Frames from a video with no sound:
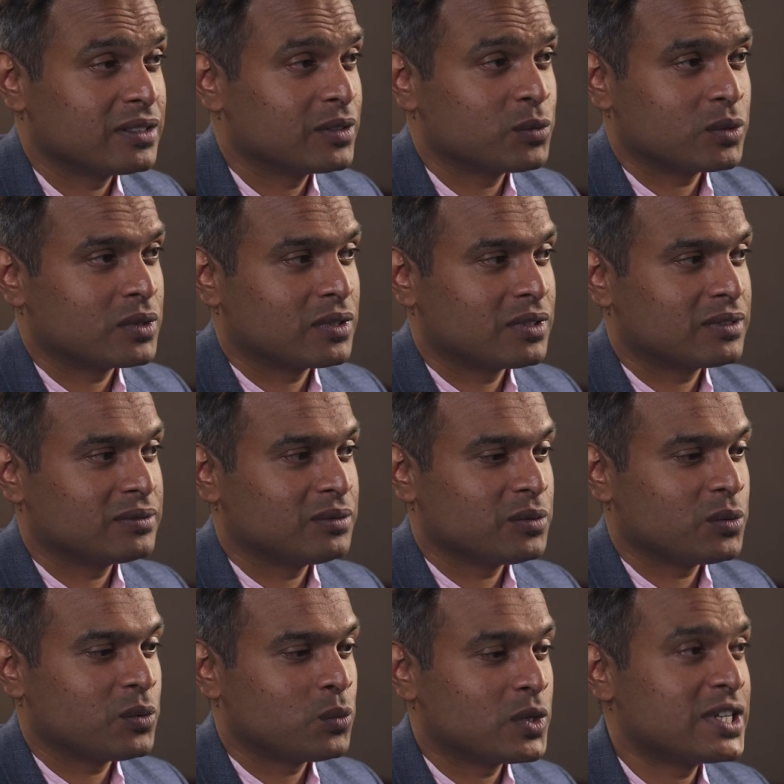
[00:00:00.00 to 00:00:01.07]
The
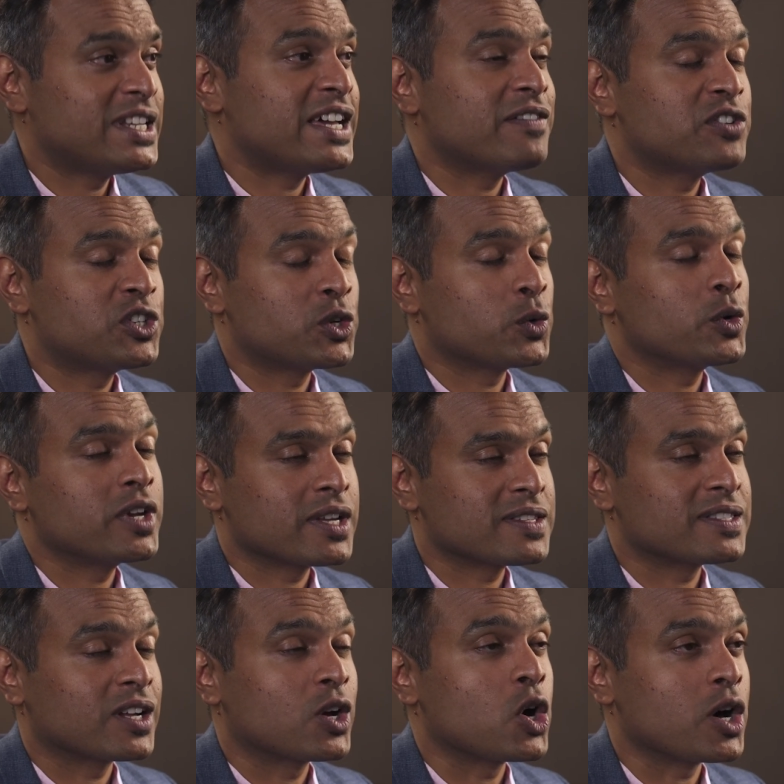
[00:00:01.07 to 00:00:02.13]
world have shown us
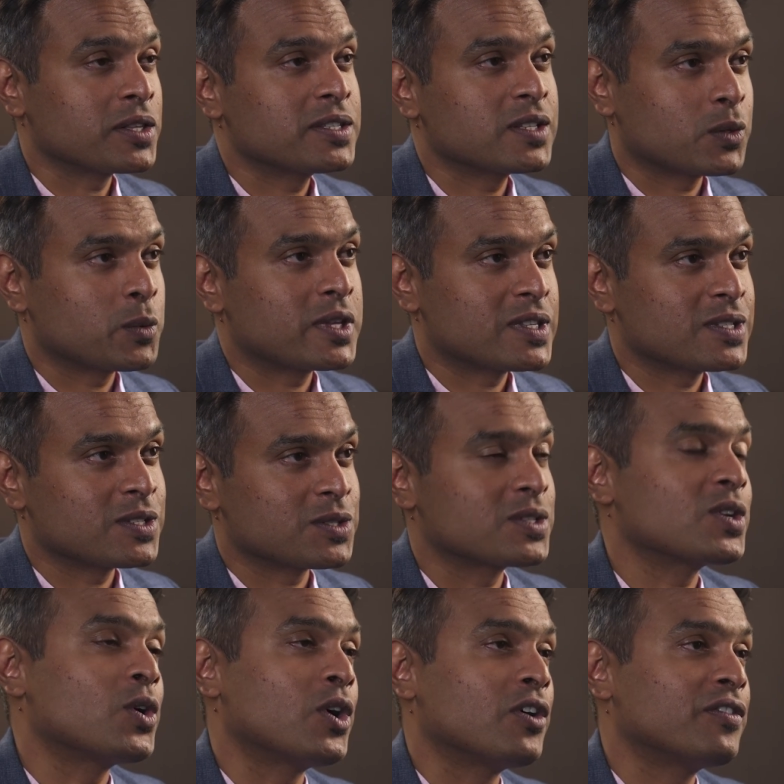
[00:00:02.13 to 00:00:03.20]
the
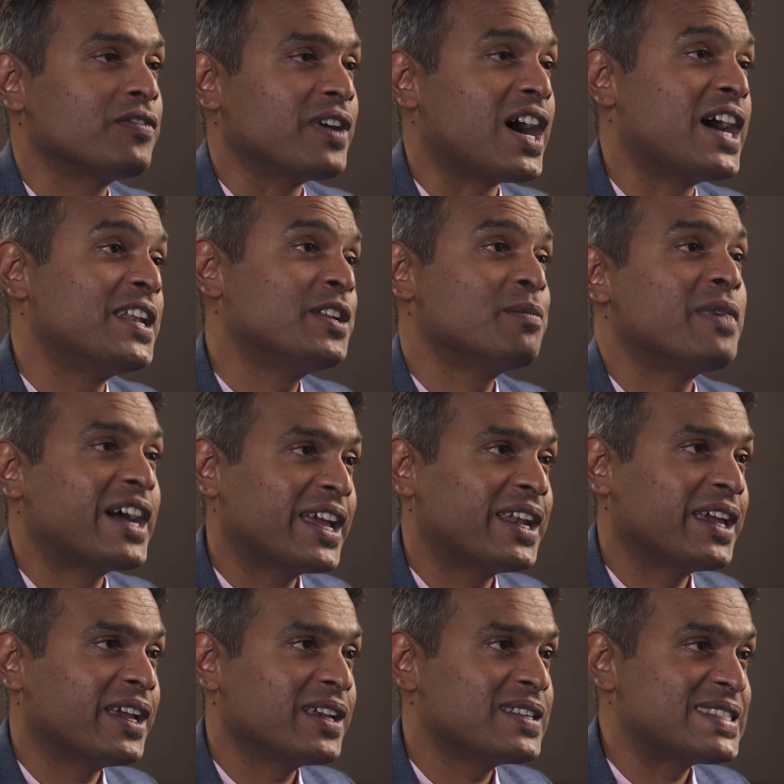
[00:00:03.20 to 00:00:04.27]
consequences of
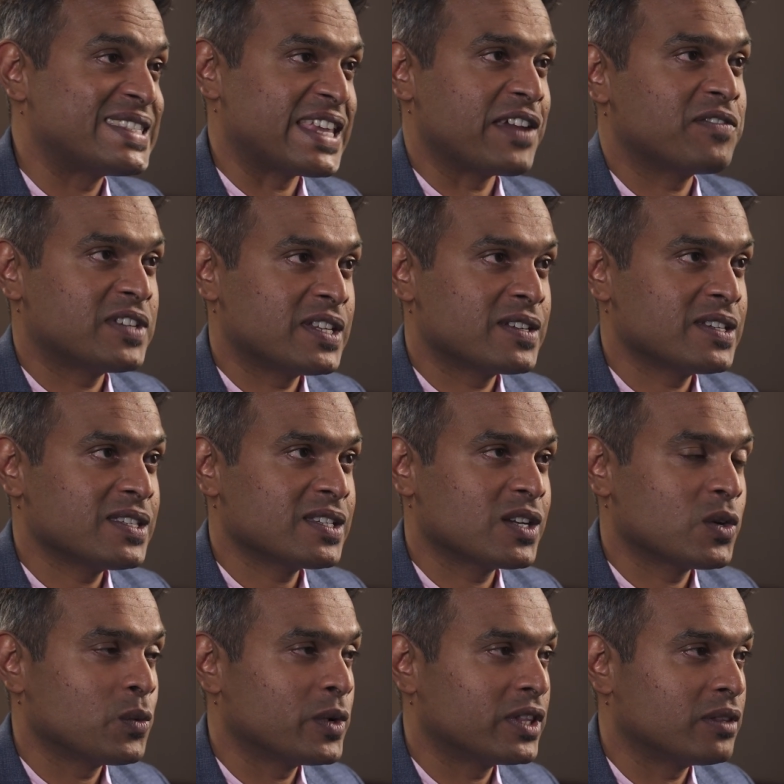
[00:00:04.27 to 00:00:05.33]
undermining safety risk
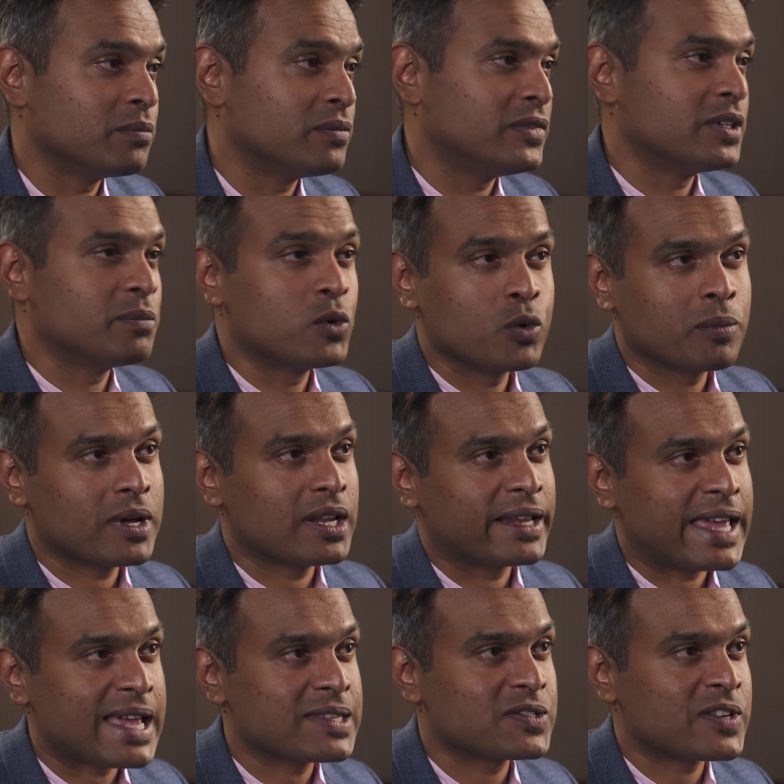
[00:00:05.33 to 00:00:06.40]
with the Bhopal
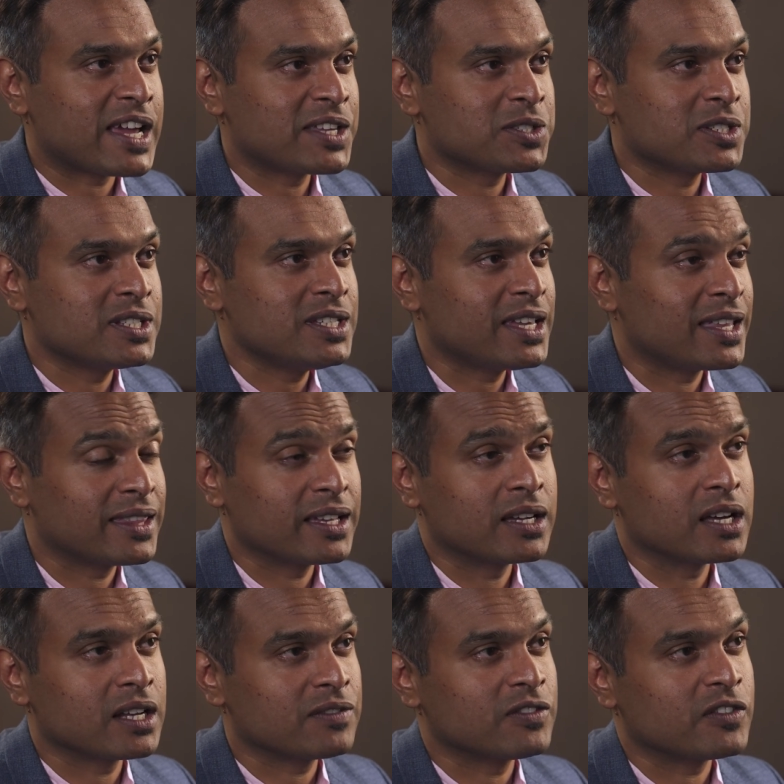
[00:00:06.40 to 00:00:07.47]
gas tragedy and the
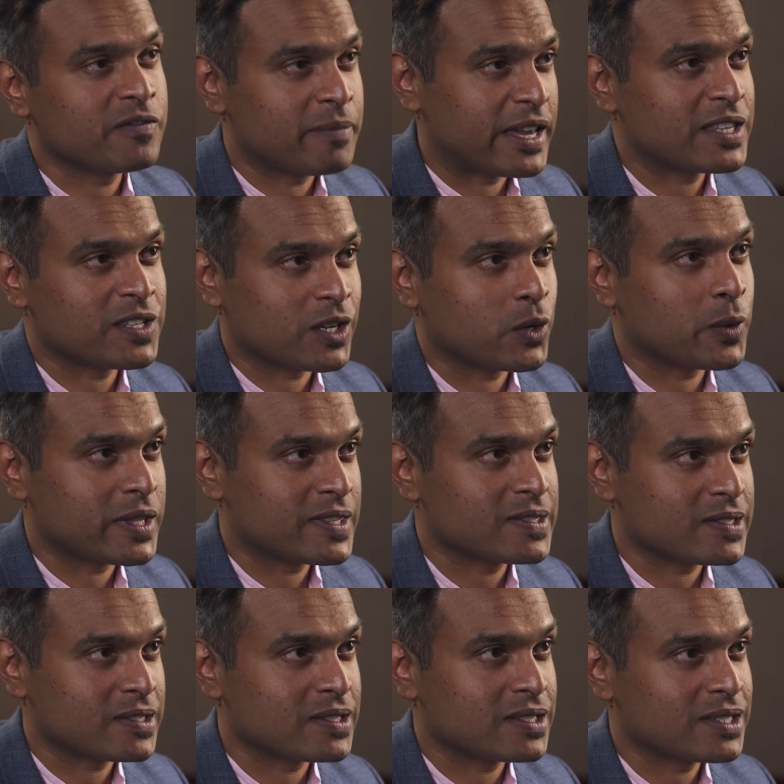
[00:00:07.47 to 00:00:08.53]
Gulf of Mexico
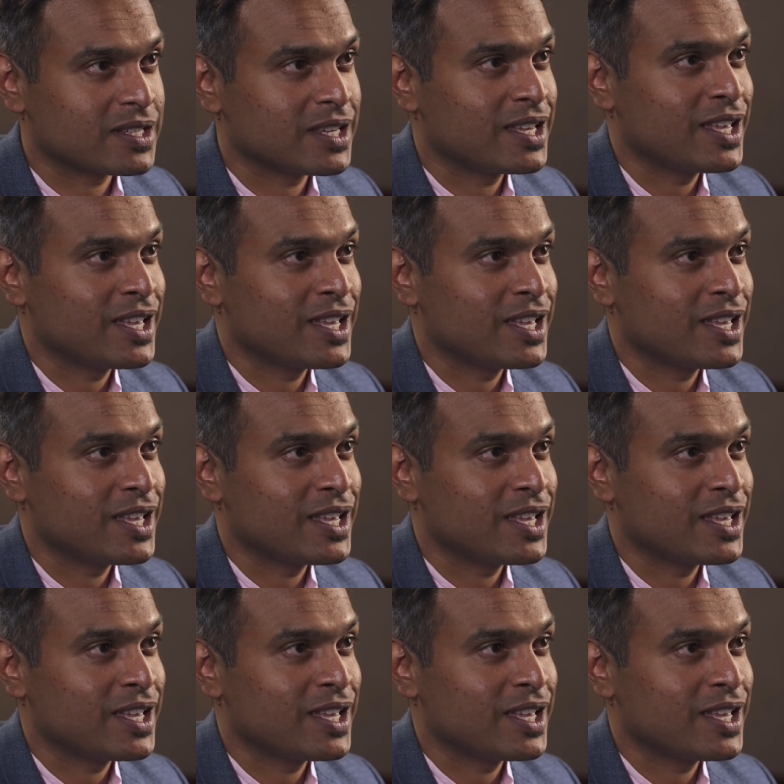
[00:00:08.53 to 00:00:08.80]
incident.